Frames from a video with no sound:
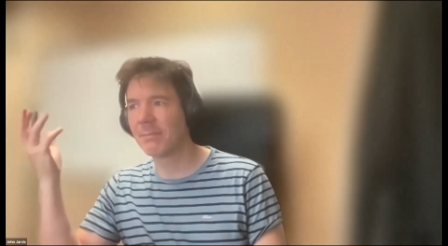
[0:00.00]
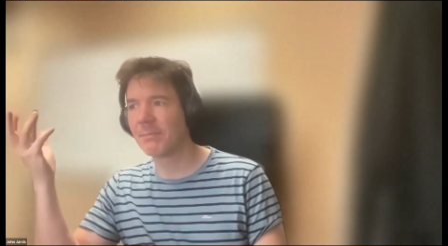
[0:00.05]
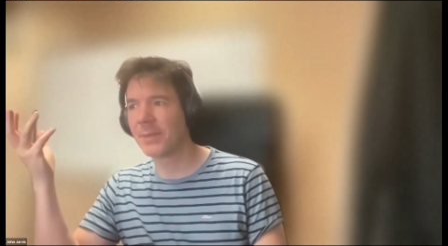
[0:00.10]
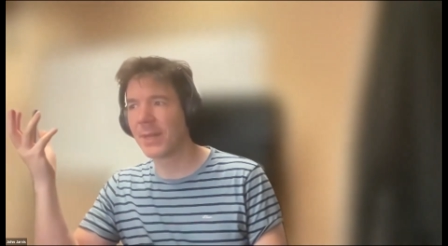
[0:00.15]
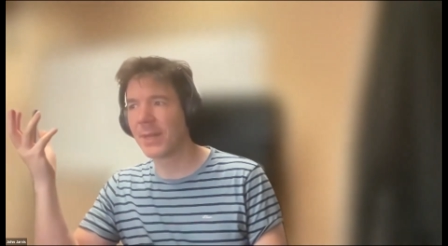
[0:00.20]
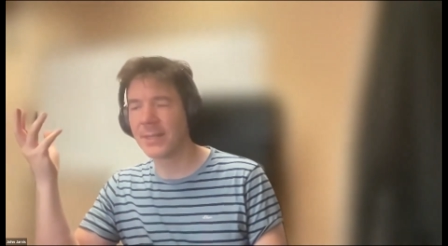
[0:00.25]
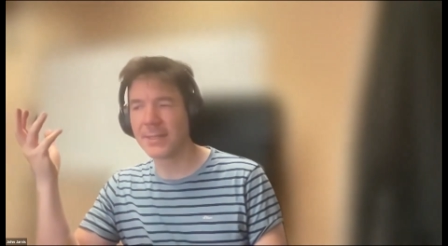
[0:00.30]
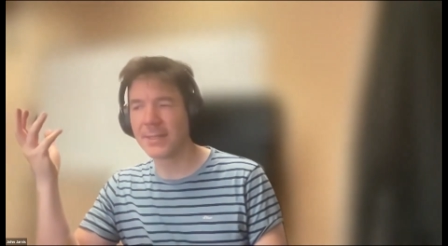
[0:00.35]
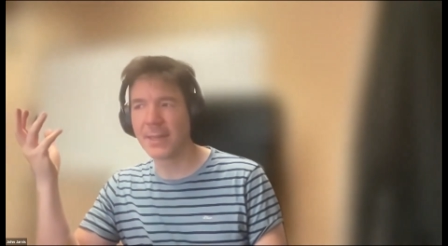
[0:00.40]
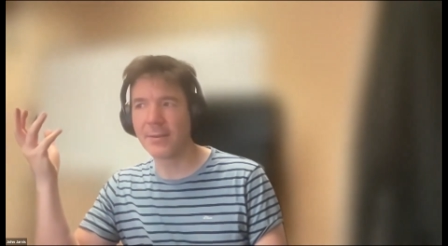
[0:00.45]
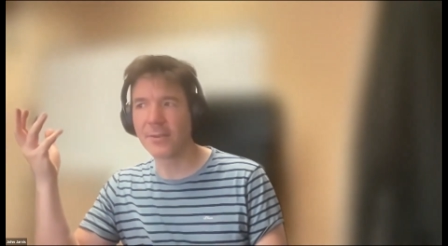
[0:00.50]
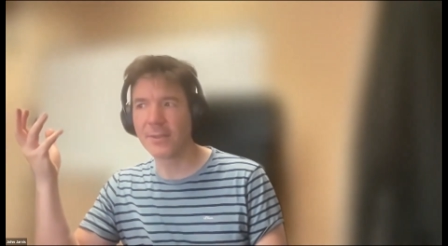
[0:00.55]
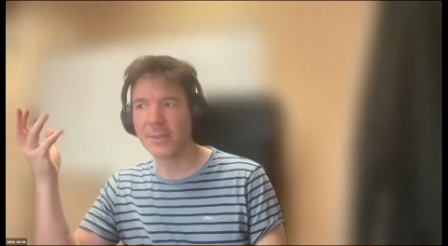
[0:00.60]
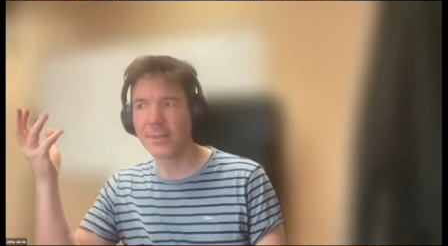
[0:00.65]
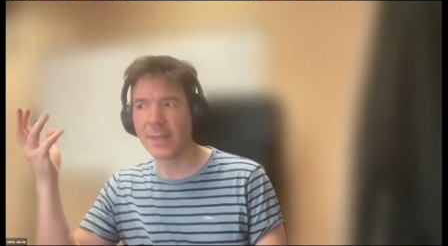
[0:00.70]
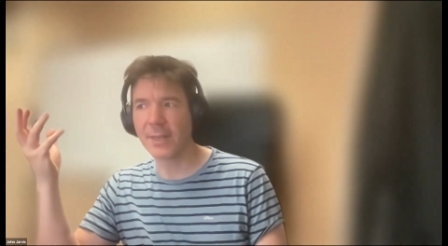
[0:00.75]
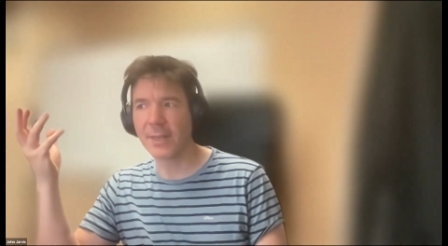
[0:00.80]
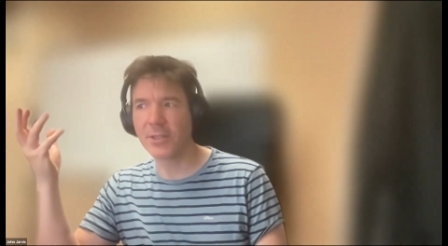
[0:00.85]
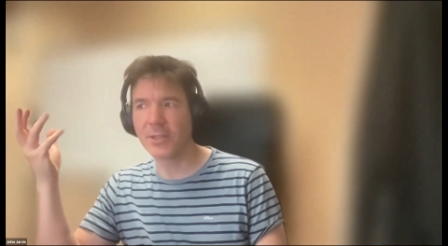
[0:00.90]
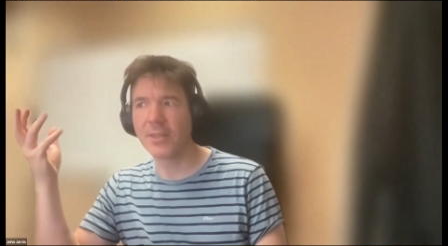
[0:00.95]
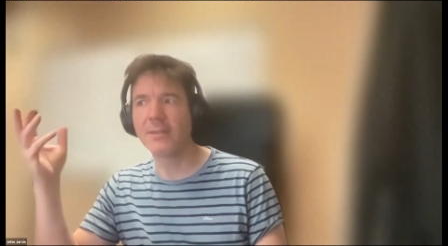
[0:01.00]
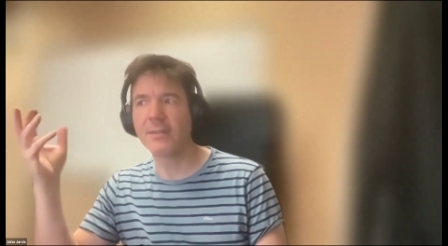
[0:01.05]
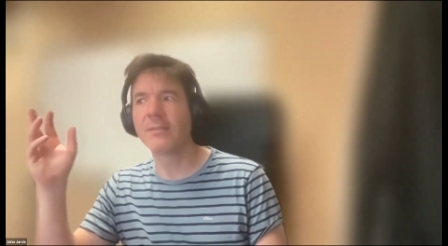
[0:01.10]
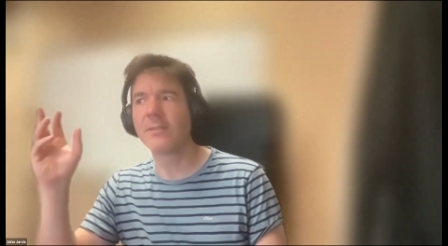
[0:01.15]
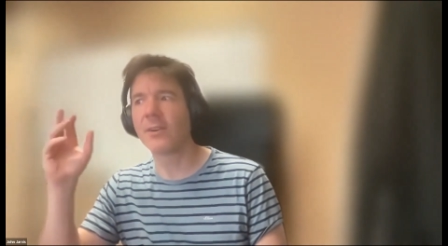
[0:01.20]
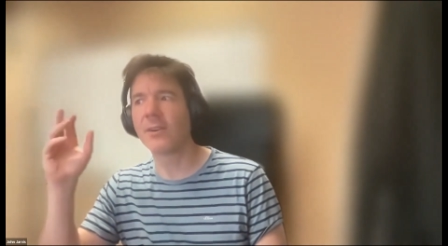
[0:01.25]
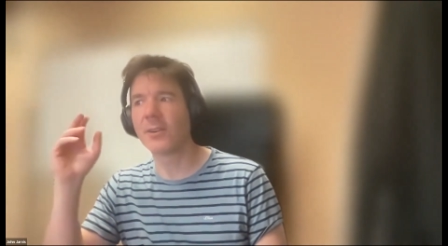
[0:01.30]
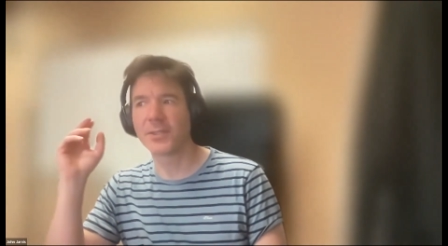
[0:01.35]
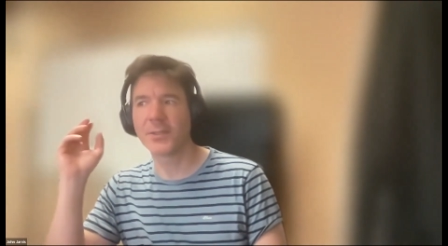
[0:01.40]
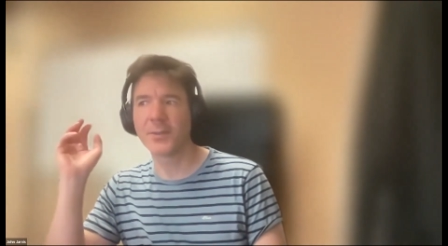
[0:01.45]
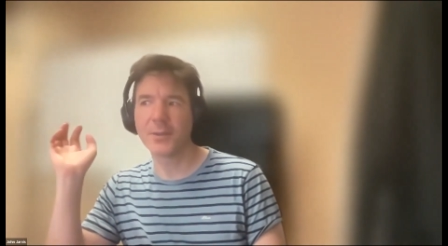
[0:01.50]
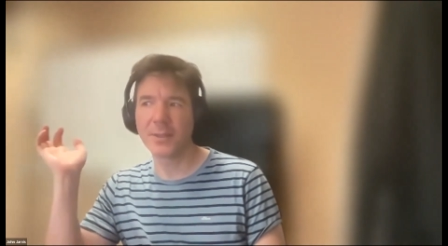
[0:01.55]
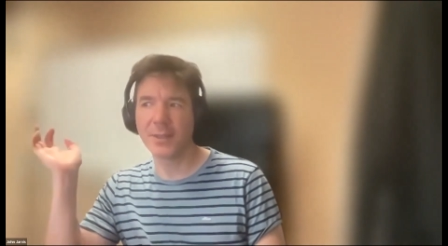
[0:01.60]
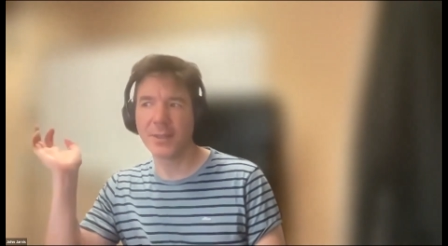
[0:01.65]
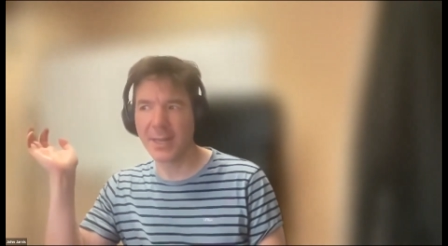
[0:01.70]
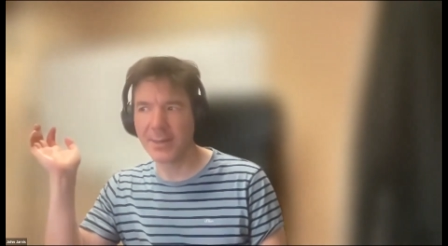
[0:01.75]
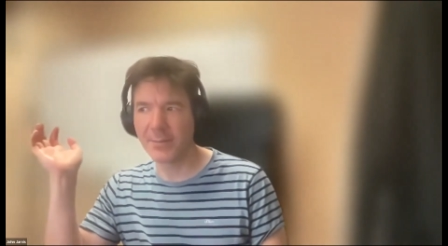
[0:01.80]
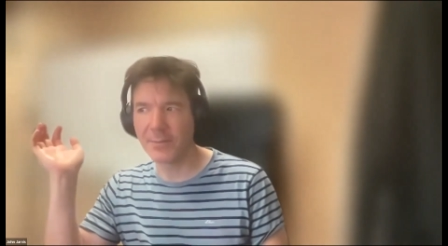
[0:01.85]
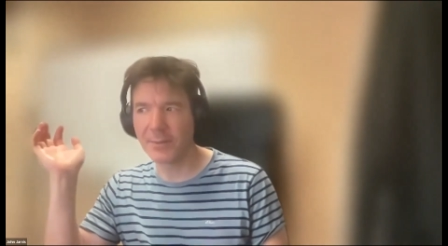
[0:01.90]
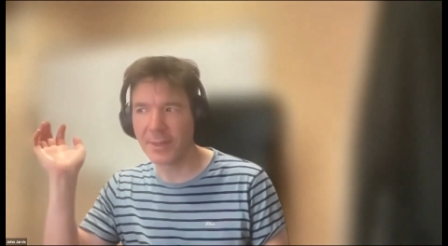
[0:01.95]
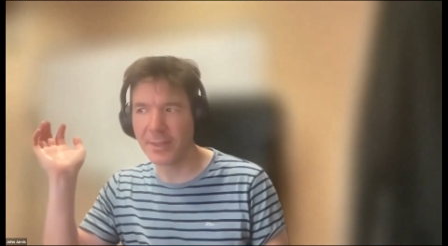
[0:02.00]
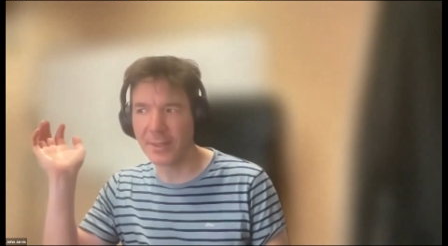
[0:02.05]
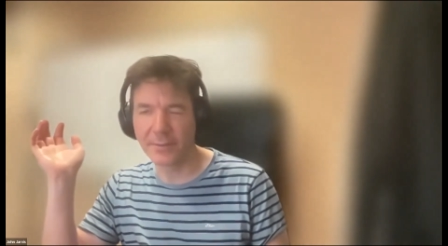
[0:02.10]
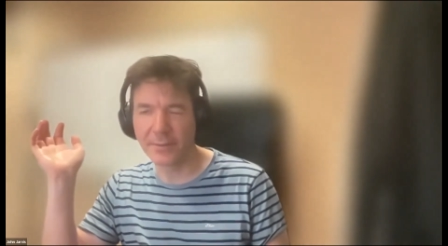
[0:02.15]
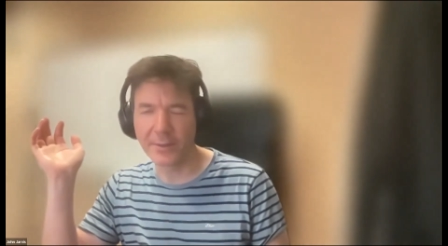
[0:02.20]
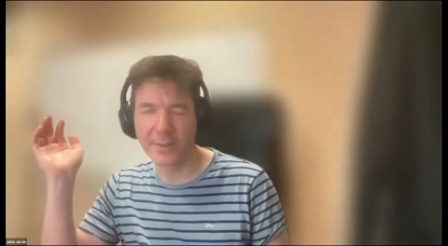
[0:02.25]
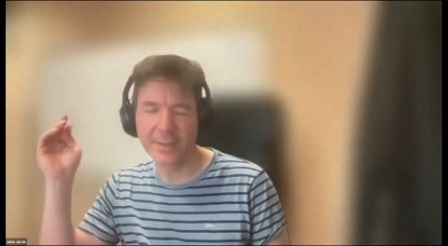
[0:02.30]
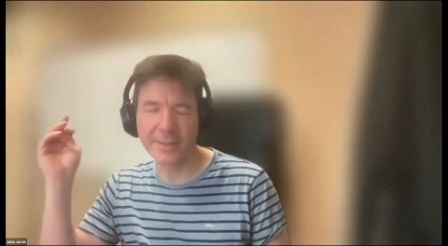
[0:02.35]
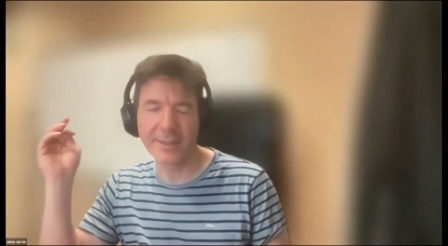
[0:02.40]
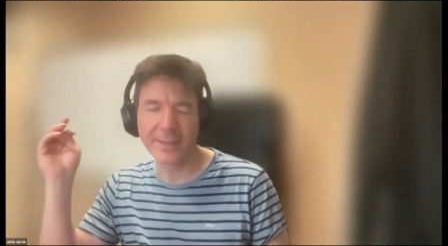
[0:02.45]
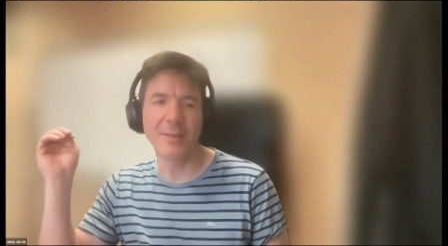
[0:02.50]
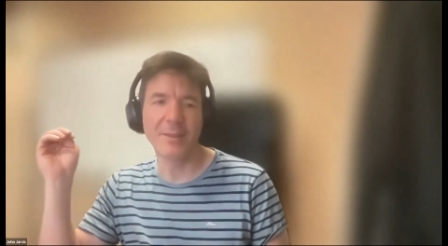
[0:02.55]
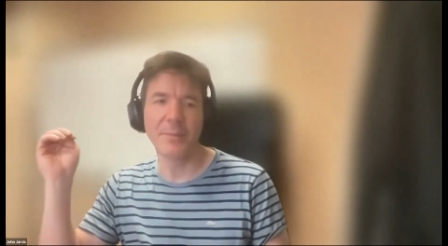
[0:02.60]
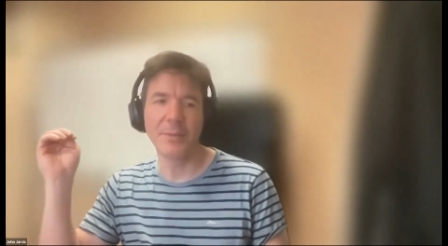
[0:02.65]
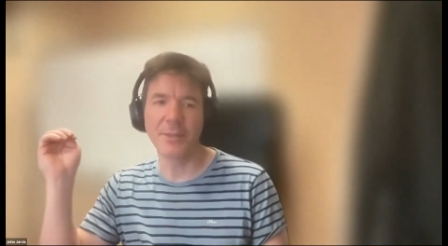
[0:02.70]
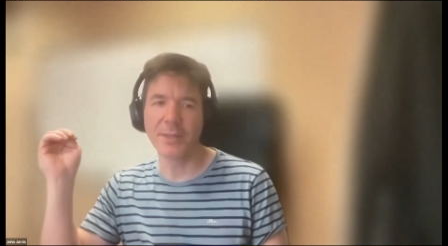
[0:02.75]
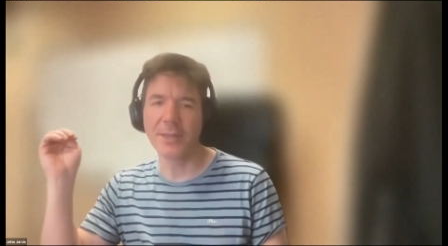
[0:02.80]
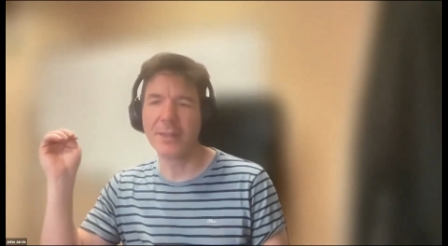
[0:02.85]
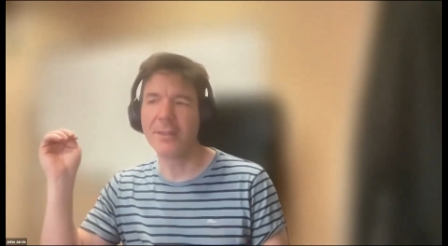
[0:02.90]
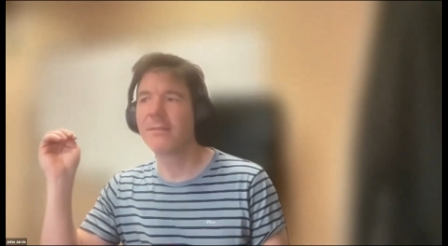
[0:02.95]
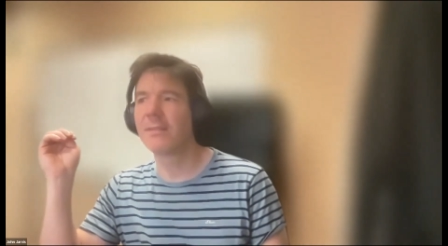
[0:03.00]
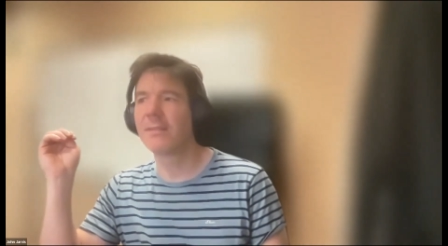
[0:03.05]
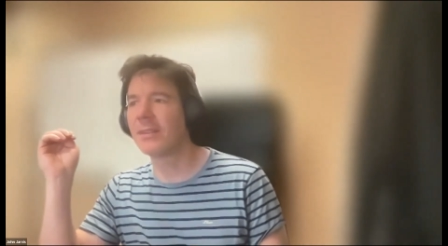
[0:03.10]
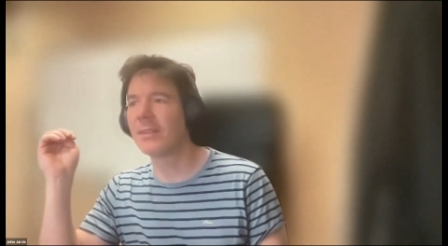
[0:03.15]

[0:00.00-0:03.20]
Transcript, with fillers: by standardization, also align with delivering scalability.